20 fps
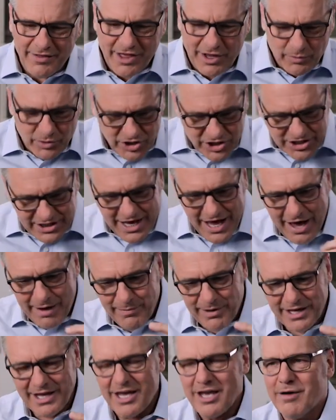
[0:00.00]
They were
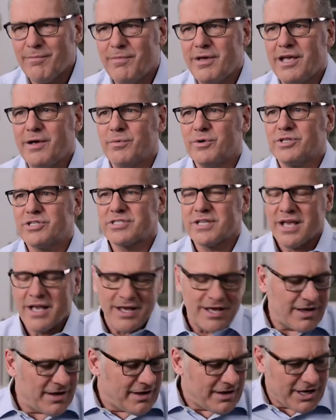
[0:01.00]
stabbing him. He was
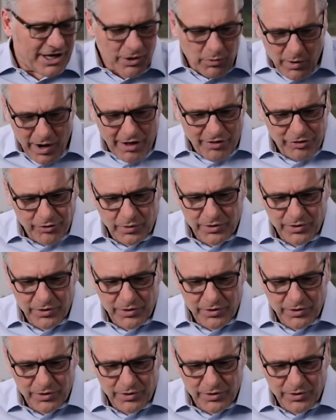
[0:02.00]
He ran